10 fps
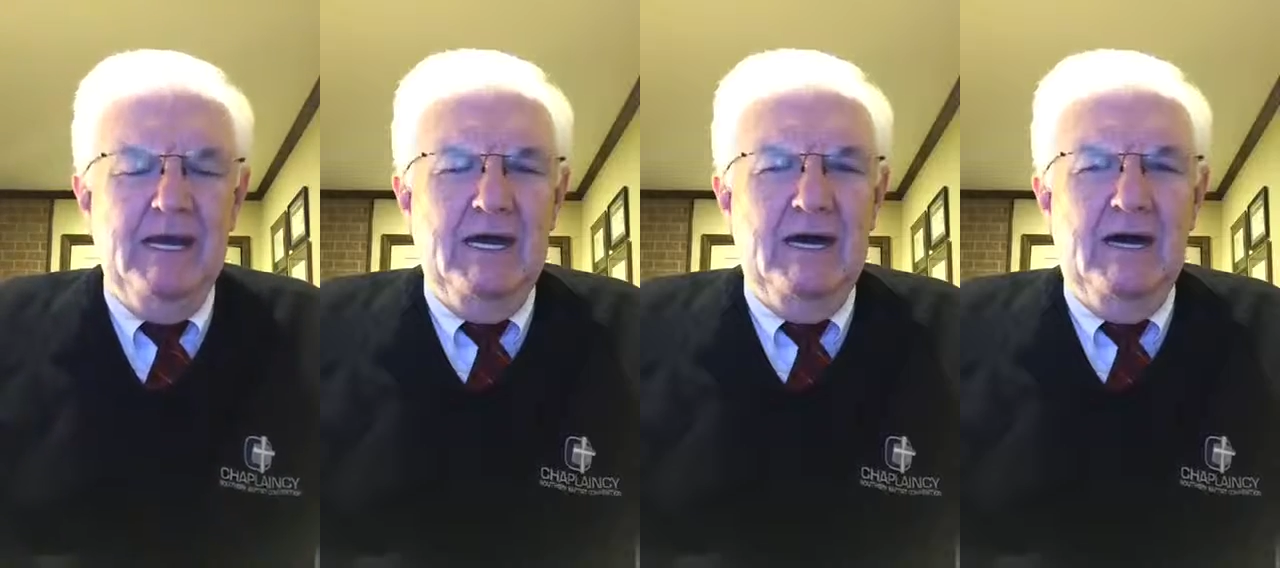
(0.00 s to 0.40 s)

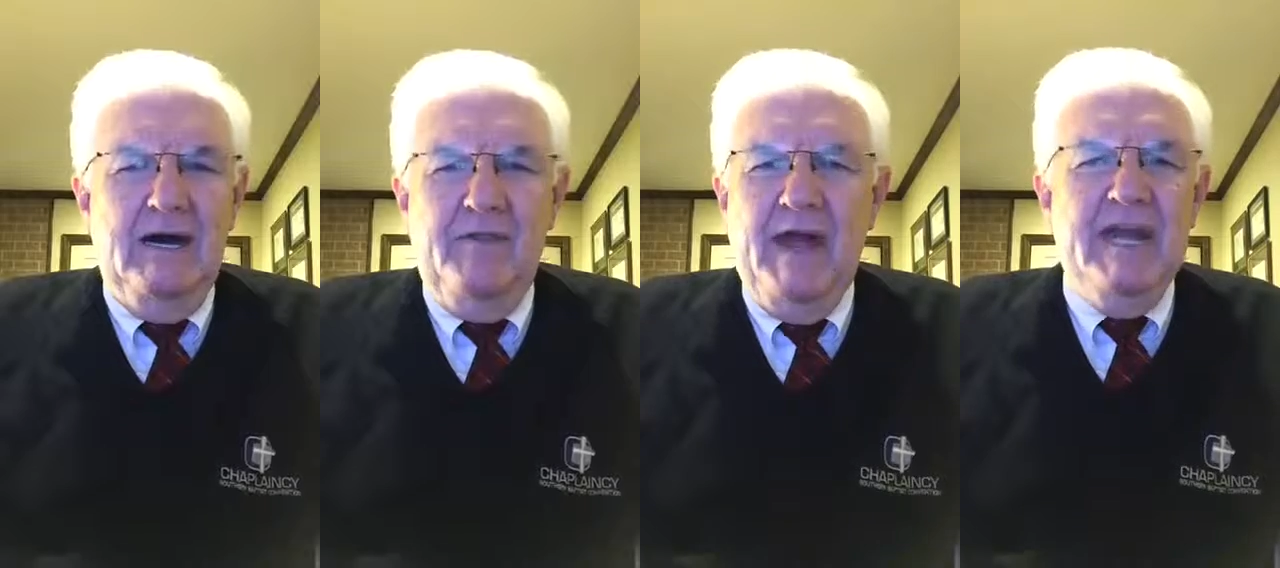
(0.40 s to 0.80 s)

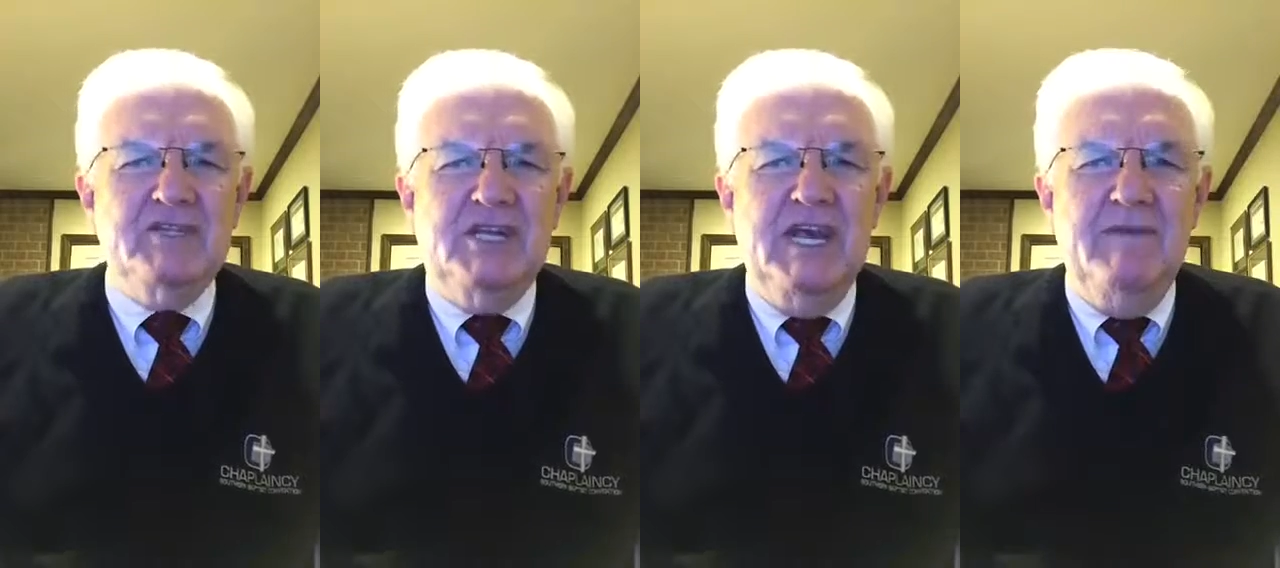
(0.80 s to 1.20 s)

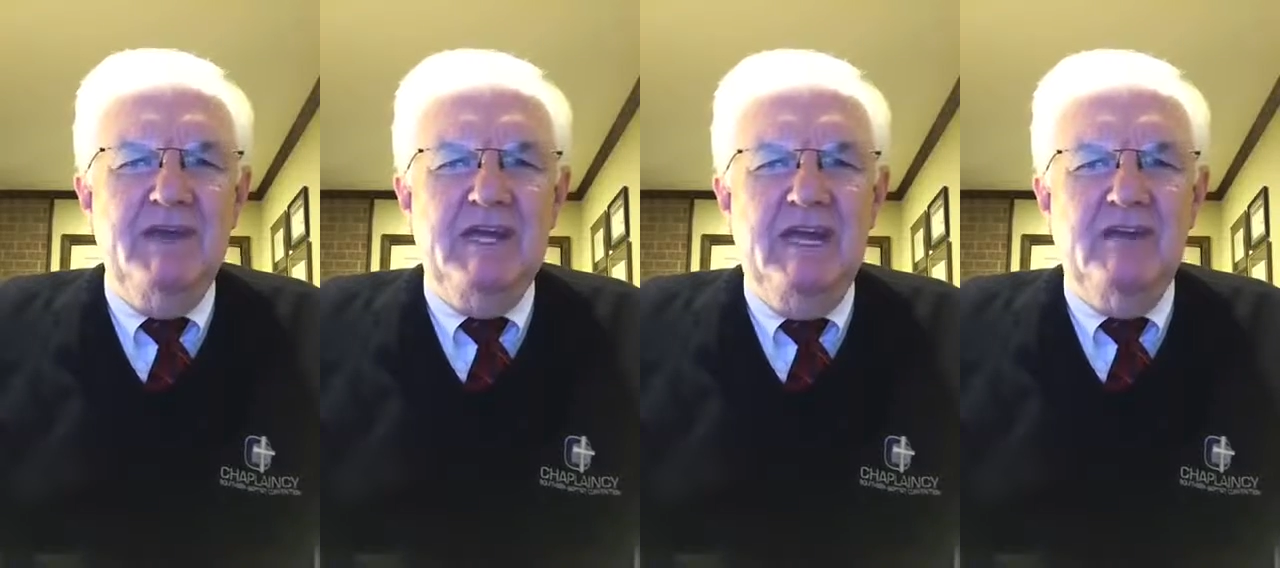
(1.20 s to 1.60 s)

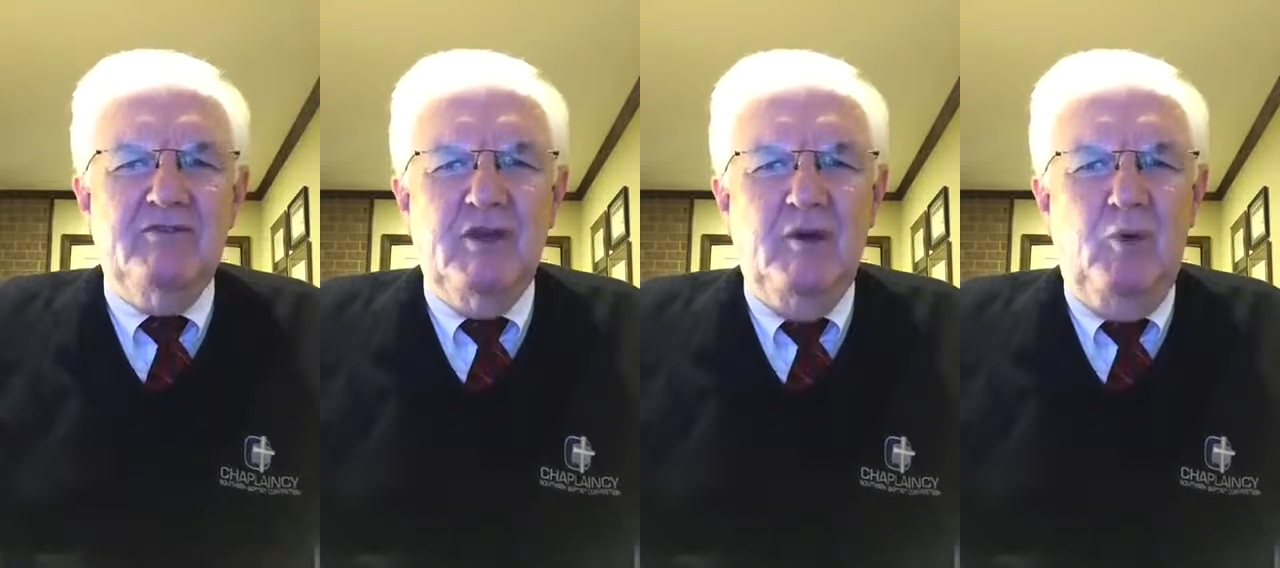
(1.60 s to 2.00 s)
Thanksgiving
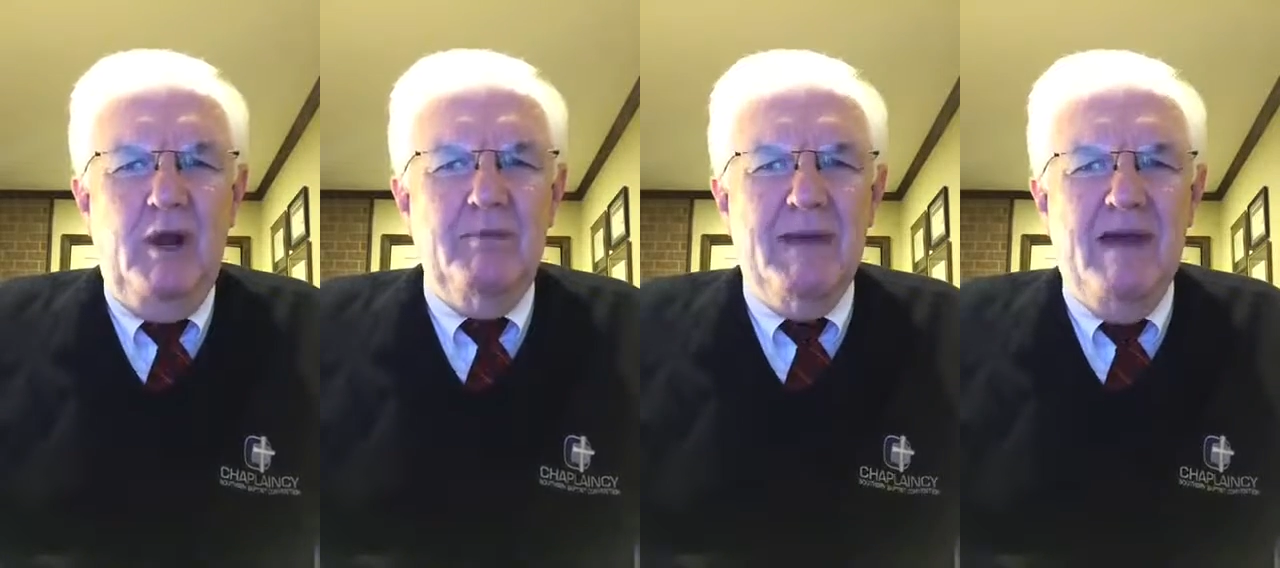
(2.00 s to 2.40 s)
is
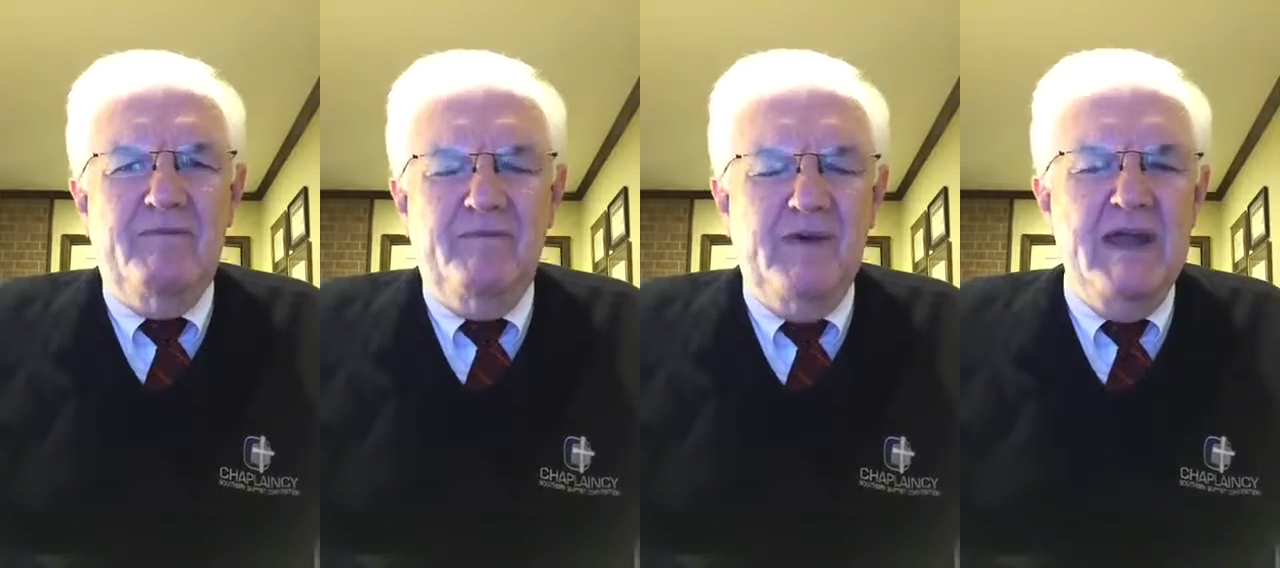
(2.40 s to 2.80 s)
one of my
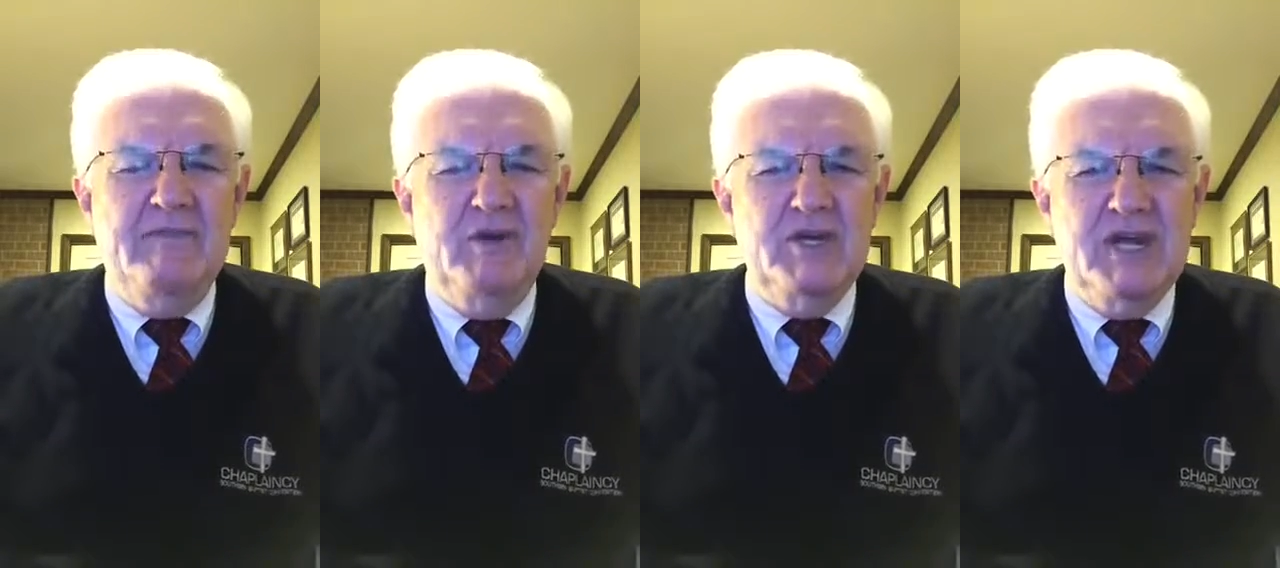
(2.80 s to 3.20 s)

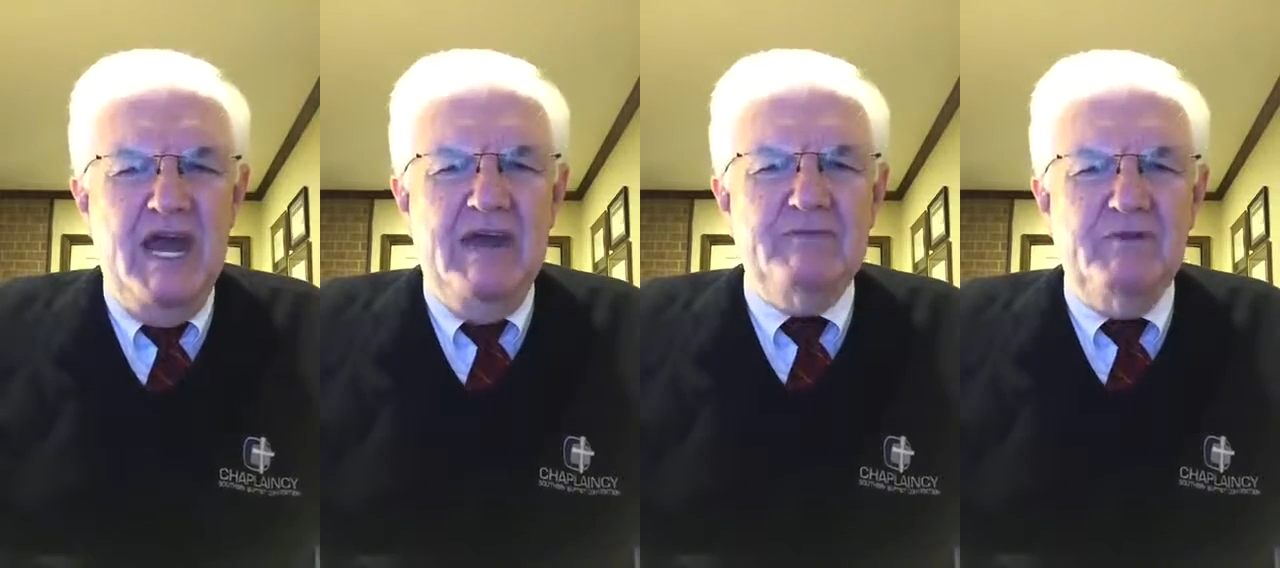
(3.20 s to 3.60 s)
favorite
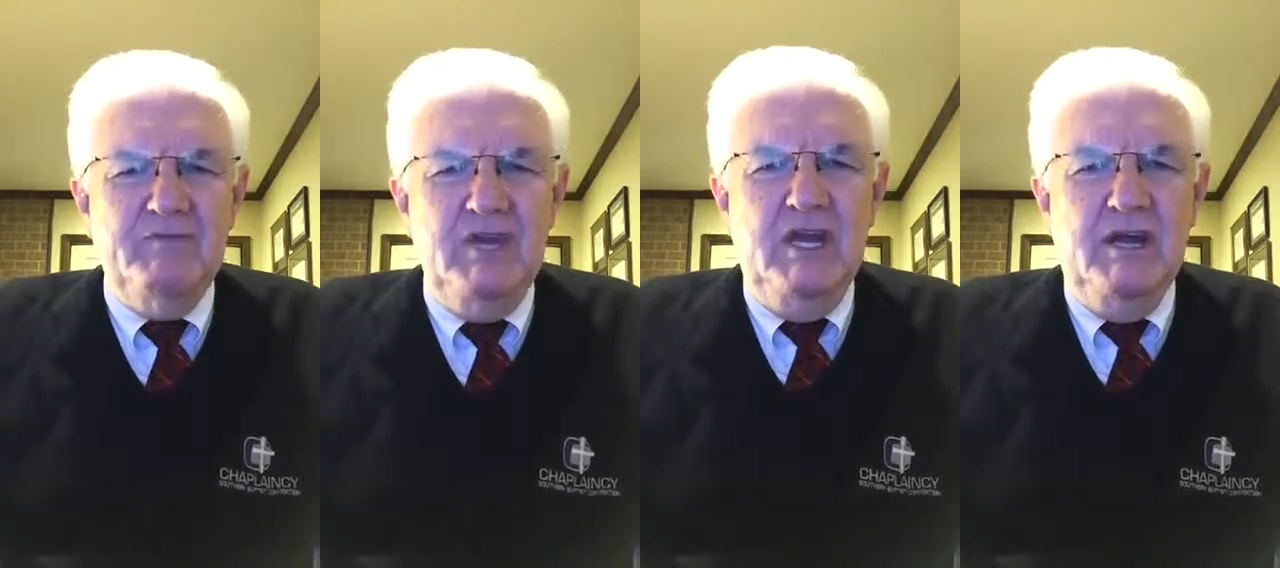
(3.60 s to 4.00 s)
times
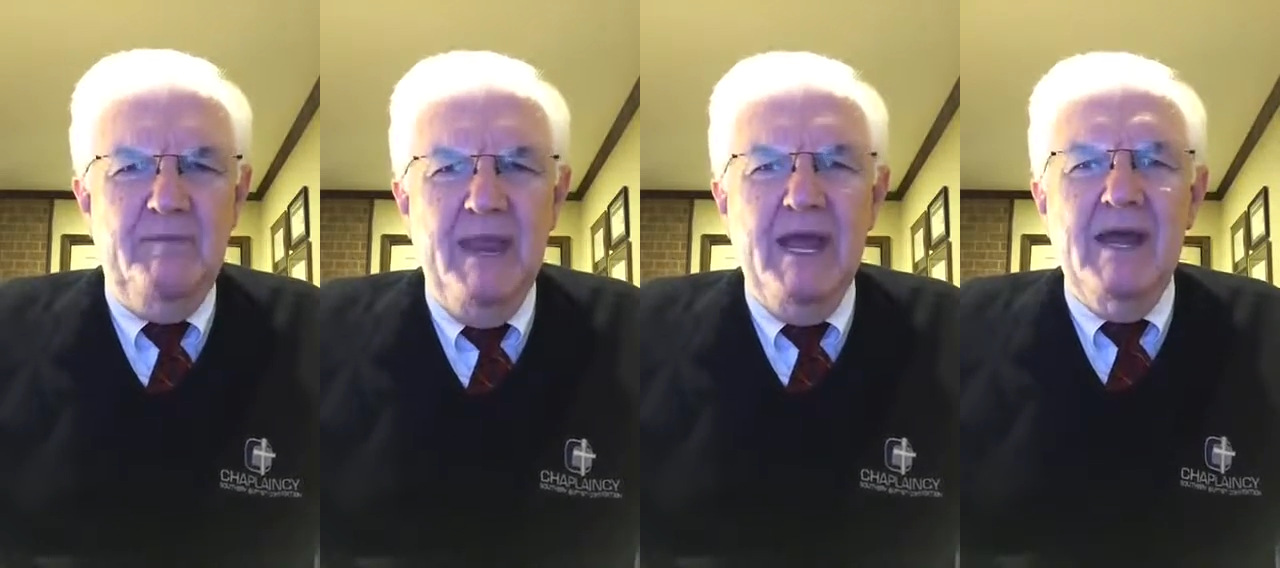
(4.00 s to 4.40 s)
of year